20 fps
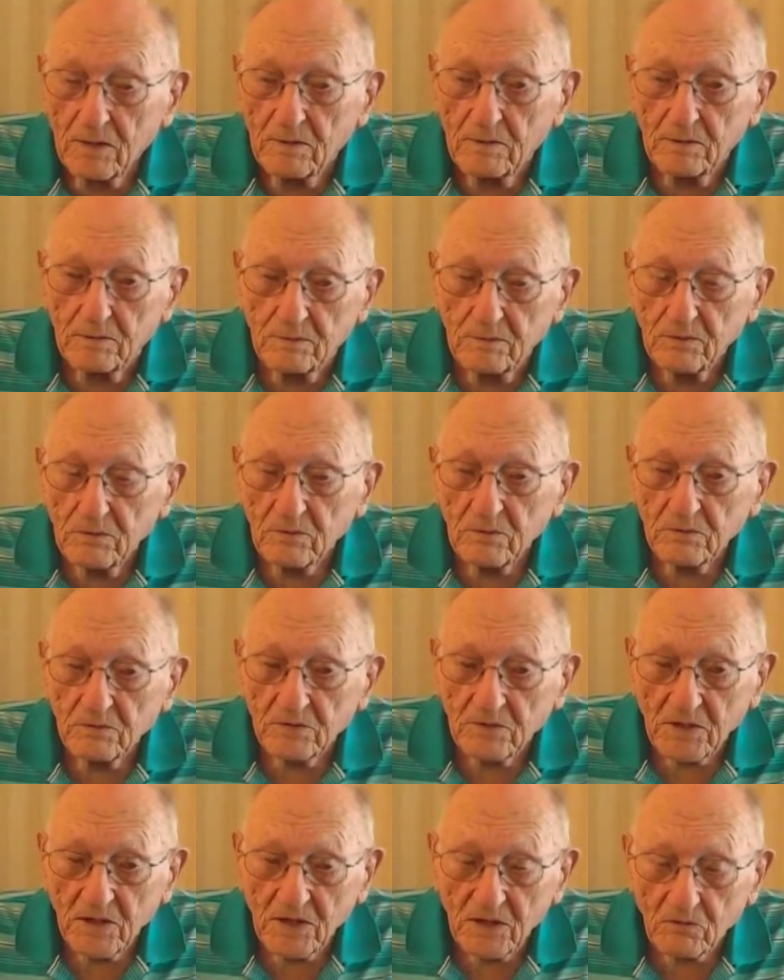
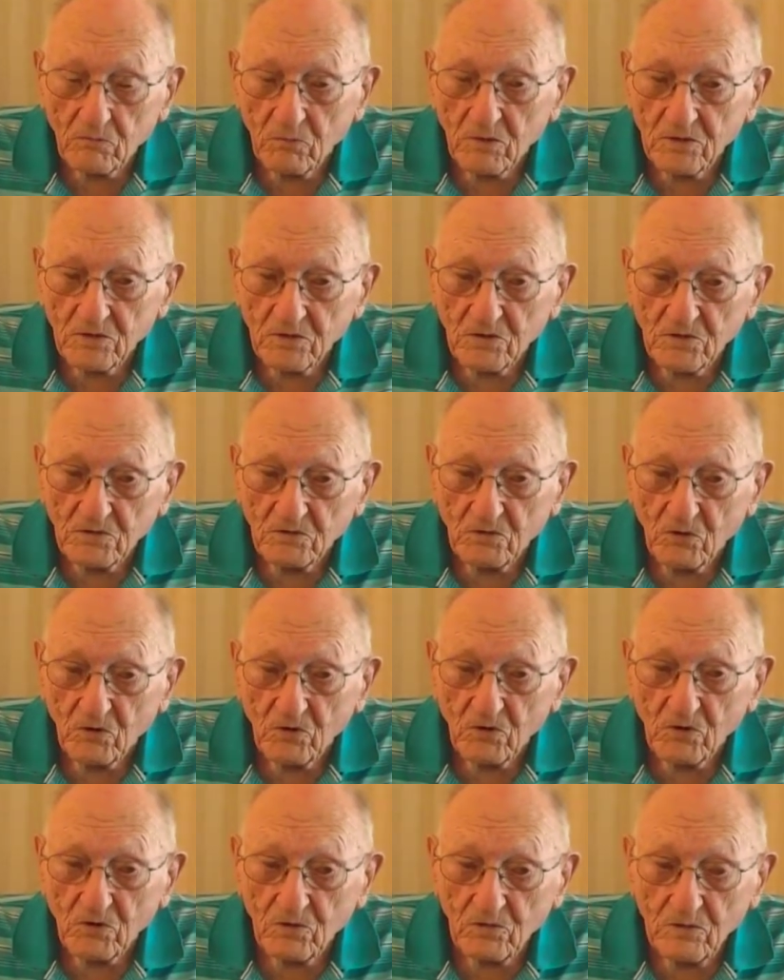It had a
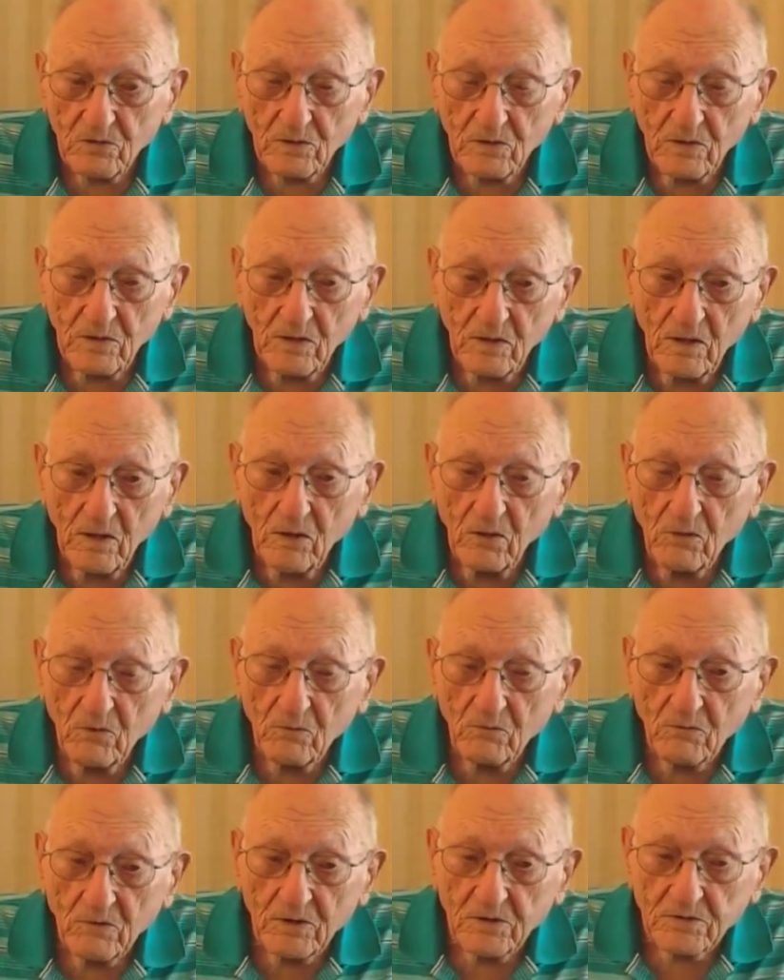door
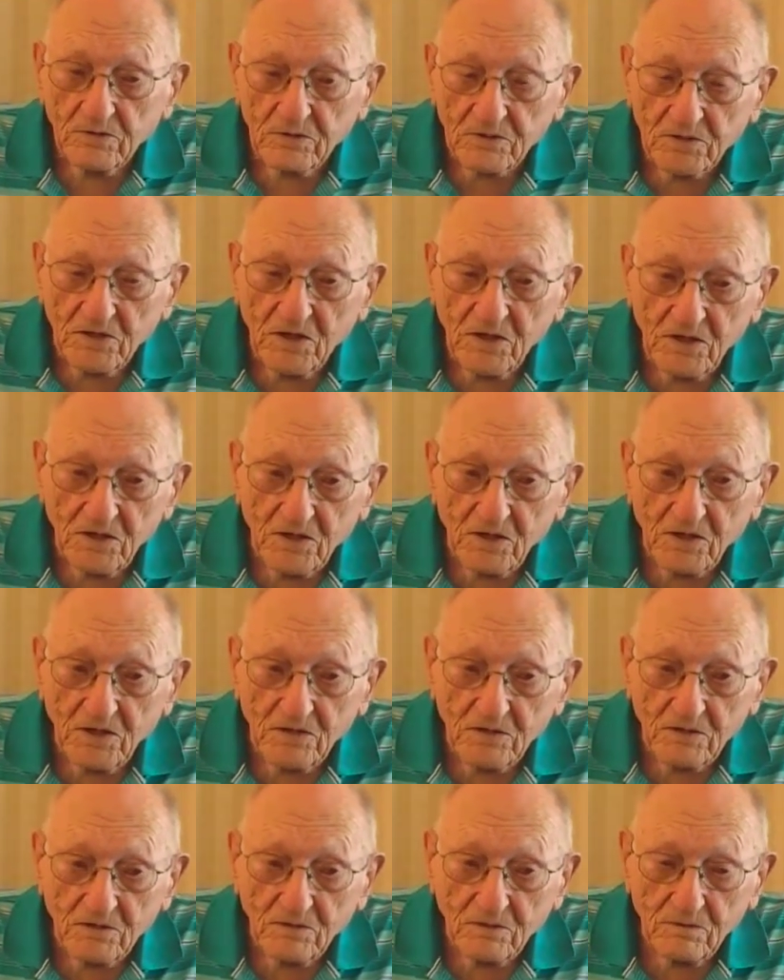where you could get in,
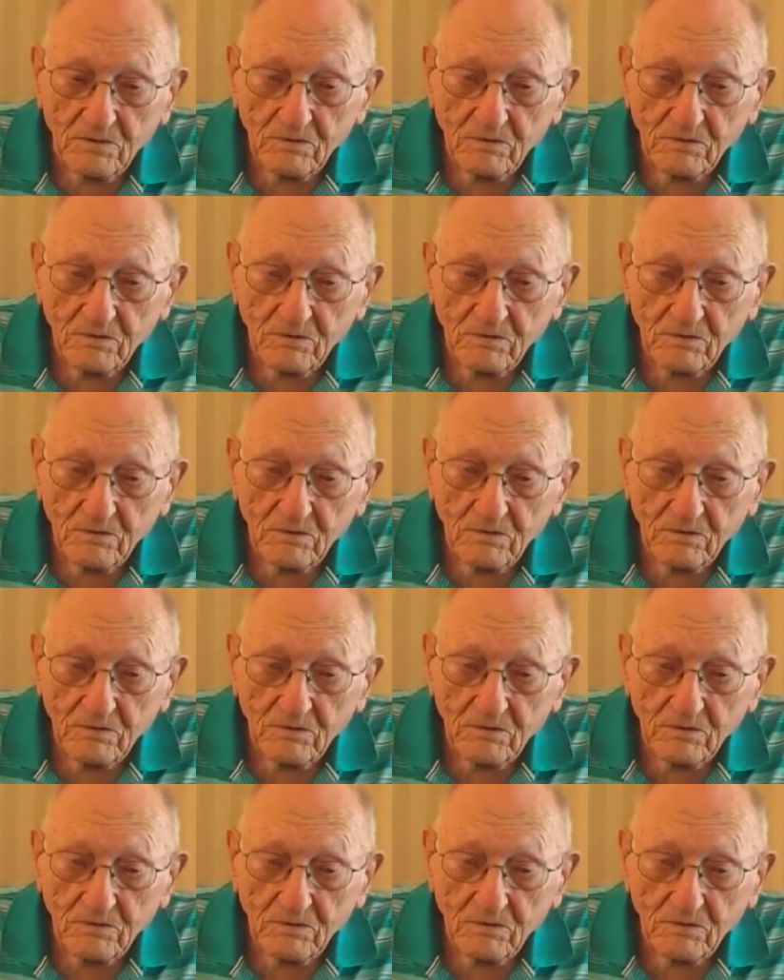and